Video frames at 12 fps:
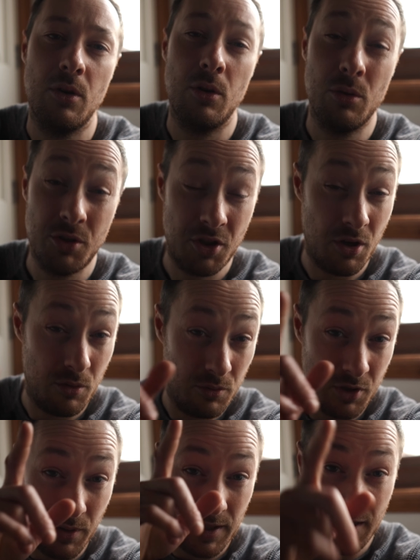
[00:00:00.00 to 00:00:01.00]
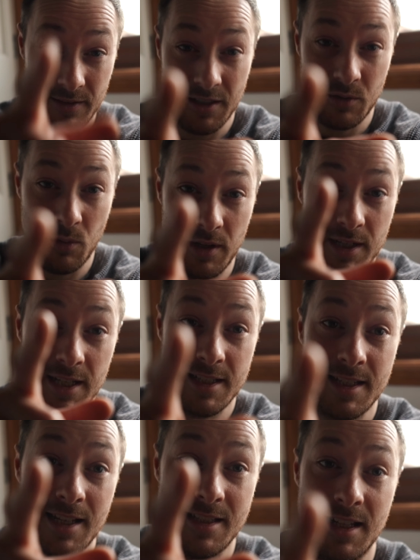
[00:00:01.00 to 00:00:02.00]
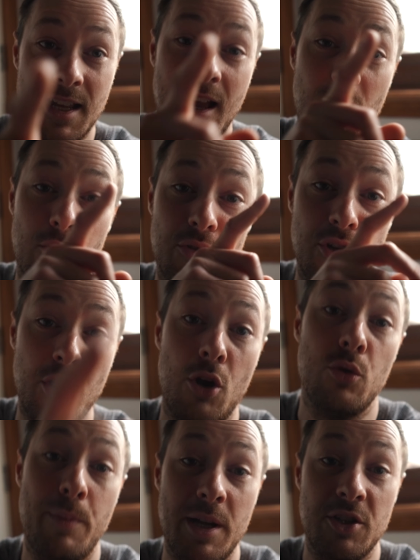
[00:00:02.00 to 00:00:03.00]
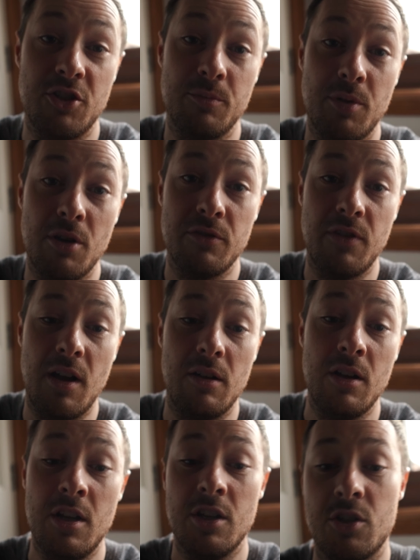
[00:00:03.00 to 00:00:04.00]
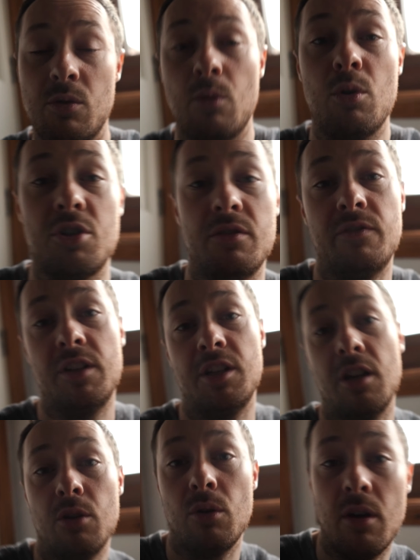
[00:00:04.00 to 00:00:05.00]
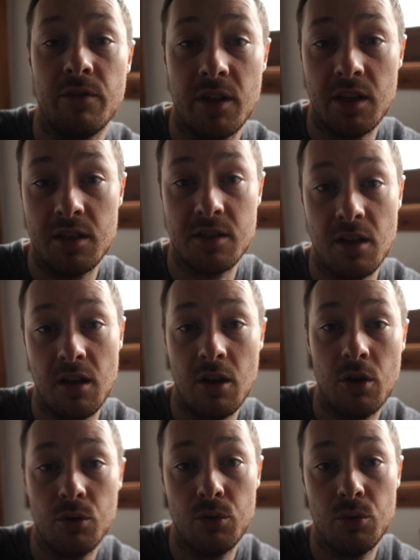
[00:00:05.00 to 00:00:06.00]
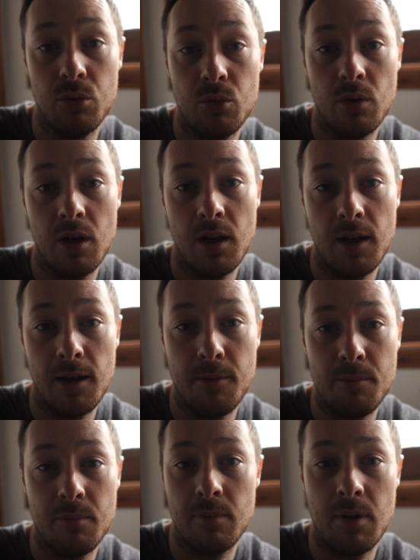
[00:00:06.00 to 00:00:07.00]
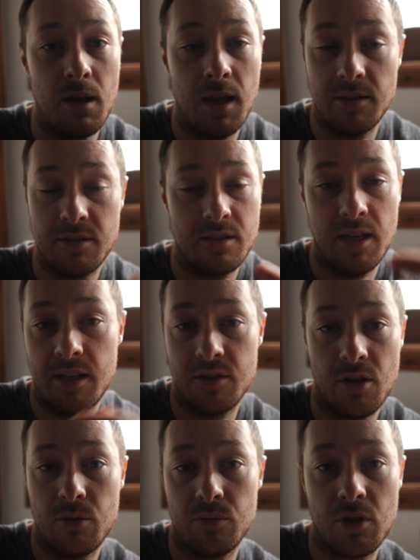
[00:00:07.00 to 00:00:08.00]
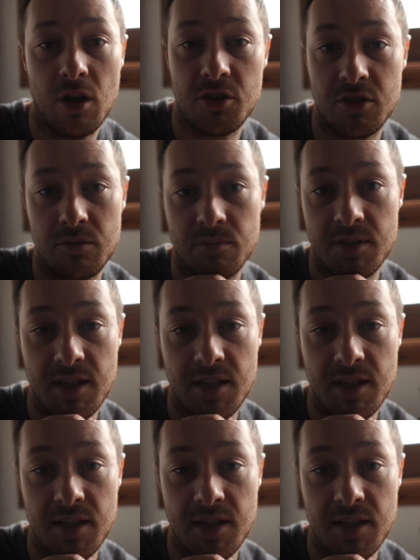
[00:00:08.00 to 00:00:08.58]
also doing in this one is testing out no picture profile. So I watched a video of a geezer who had set his own custom